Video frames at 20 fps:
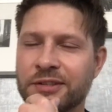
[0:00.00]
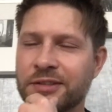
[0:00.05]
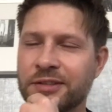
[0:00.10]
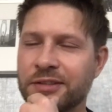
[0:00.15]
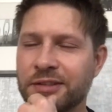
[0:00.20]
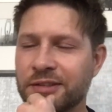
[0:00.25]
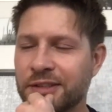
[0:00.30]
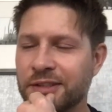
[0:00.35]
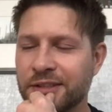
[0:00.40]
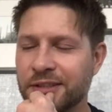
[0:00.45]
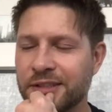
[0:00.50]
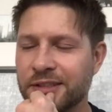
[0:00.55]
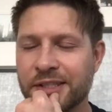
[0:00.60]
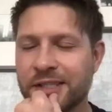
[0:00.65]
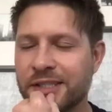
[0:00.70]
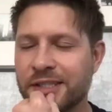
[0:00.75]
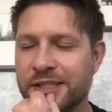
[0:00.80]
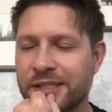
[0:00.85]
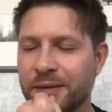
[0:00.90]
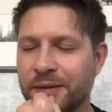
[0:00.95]
it's
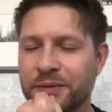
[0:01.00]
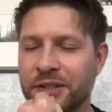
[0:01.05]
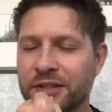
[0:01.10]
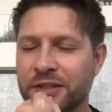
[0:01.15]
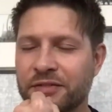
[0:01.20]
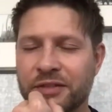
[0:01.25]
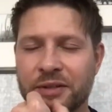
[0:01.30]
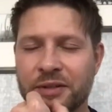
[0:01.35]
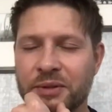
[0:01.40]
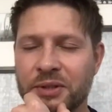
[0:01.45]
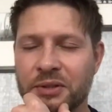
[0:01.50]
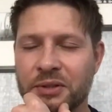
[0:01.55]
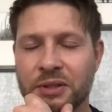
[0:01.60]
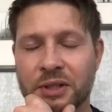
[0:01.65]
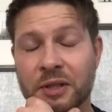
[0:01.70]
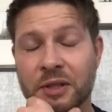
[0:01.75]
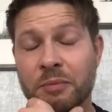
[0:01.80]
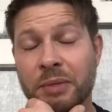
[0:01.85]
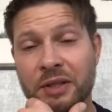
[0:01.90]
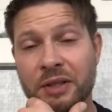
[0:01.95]
something very unique.
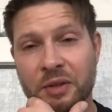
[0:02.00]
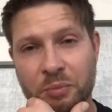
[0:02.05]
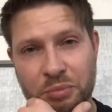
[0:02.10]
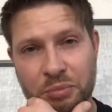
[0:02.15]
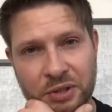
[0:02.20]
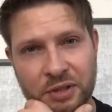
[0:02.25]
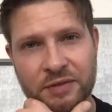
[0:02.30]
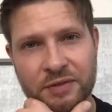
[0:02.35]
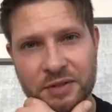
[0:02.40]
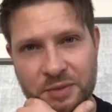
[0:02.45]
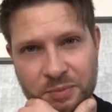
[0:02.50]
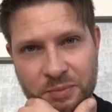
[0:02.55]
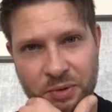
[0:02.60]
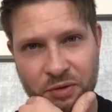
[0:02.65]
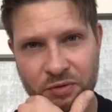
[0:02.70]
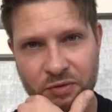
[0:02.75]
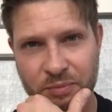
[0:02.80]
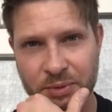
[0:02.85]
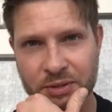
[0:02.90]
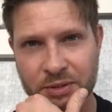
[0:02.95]
But the previous
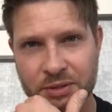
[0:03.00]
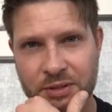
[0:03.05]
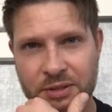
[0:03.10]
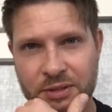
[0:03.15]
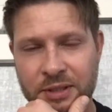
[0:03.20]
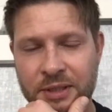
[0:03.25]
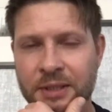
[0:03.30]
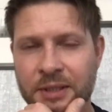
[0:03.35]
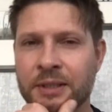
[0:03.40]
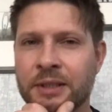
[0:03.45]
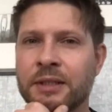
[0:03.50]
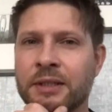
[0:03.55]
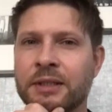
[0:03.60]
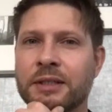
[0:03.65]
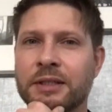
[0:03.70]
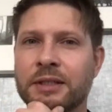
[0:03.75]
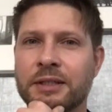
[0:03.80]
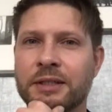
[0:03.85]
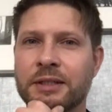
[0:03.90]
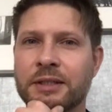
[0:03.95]
movements.
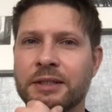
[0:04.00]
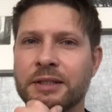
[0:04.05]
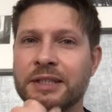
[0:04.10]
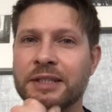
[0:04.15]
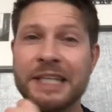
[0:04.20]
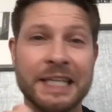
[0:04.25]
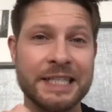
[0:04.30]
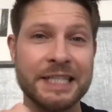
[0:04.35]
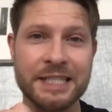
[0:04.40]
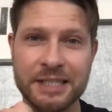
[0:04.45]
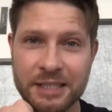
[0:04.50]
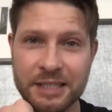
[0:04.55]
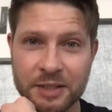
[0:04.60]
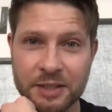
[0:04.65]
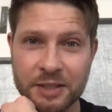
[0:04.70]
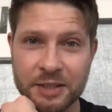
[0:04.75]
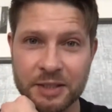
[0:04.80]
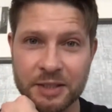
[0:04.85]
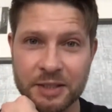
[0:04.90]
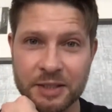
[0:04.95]
Uh, they cannot
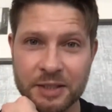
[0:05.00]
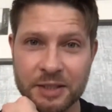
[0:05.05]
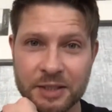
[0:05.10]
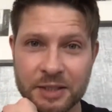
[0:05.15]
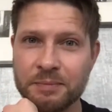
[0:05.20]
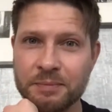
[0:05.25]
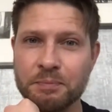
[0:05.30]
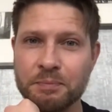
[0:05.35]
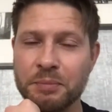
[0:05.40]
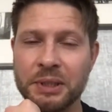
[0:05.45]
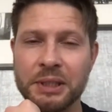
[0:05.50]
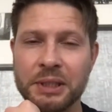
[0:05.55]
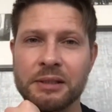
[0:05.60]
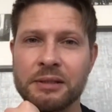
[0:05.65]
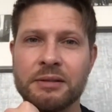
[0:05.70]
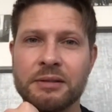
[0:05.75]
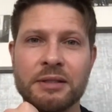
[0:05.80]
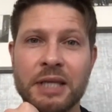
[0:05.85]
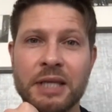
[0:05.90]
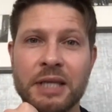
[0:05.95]
be
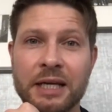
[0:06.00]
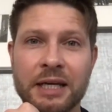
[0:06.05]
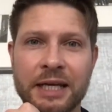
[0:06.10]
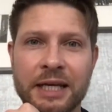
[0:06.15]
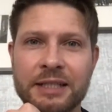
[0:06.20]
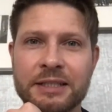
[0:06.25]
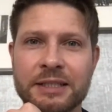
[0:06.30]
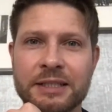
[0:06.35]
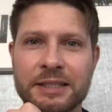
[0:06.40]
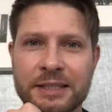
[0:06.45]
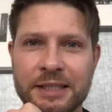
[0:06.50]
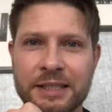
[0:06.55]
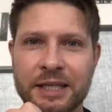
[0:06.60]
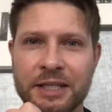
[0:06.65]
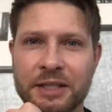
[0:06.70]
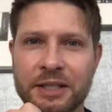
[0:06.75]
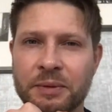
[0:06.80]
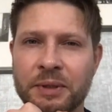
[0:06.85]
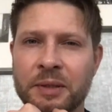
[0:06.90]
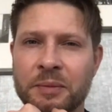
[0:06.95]
neglected in
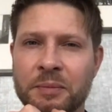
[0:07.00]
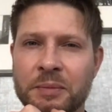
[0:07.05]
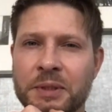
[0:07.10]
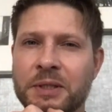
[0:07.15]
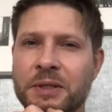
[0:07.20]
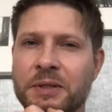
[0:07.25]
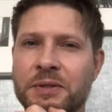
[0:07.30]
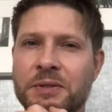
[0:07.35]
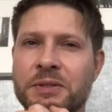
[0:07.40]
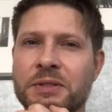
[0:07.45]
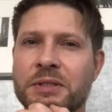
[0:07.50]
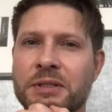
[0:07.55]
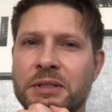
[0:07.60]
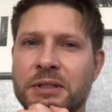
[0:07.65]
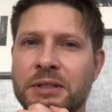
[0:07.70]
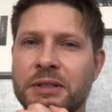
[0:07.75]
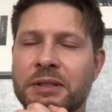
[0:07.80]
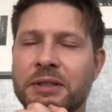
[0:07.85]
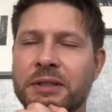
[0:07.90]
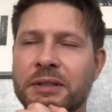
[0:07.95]
any way because
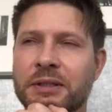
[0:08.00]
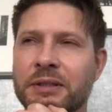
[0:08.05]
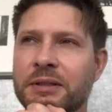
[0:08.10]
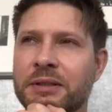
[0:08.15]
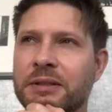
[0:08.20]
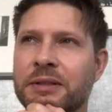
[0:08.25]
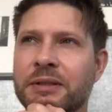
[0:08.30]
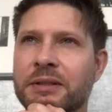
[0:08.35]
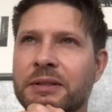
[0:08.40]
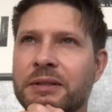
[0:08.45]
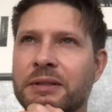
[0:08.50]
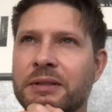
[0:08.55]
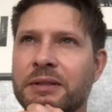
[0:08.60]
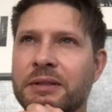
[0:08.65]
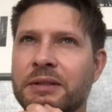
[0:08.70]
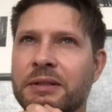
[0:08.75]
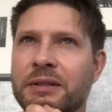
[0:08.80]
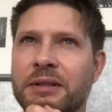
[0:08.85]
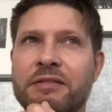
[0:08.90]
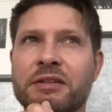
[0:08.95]
uh,
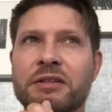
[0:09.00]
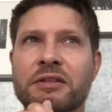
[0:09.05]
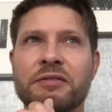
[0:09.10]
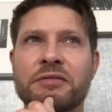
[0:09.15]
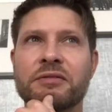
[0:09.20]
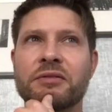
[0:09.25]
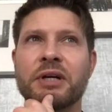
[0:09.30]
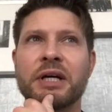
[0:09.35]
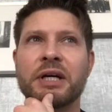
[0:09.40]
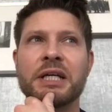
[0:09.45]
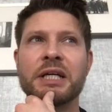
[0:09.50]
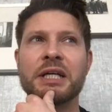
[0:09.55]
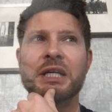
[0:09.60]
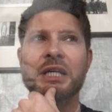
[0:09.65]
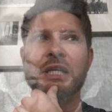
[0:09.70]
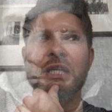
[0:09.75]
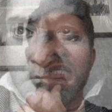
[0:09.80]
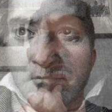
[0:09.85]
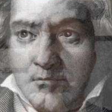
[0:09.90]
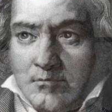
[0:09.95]
the level of
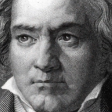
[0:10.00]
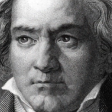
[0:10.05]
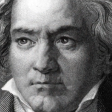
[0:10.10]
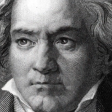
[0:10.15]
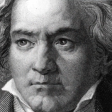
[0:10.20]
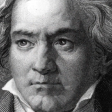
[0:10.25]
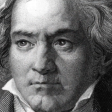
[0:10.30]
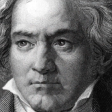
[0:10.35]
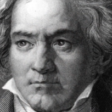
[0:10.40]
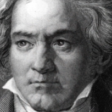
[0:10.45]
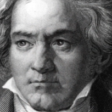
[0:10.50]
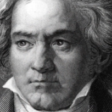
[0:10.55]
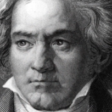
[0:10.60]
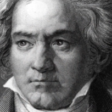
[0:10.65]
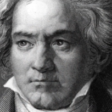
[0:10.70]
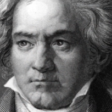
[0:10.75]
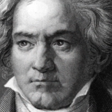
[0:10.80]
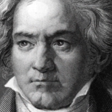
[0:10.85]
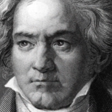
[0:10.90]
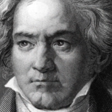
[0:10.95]
writing in the
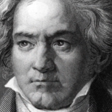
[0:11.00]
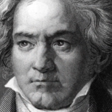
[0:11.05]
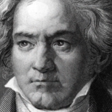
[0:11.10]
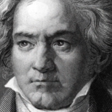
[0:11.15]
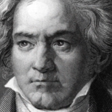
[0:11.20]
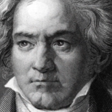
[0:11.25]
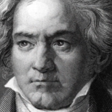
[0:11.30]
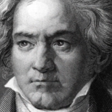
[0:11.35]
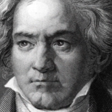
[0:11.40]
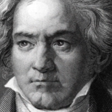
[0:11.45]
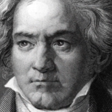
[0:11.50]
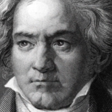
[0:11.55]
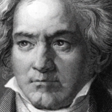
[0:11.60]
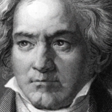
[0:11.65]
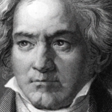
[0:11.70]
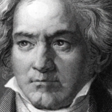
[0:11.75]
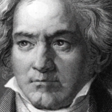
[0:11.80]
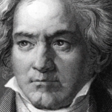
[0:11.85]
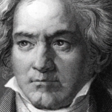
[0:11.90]
first movement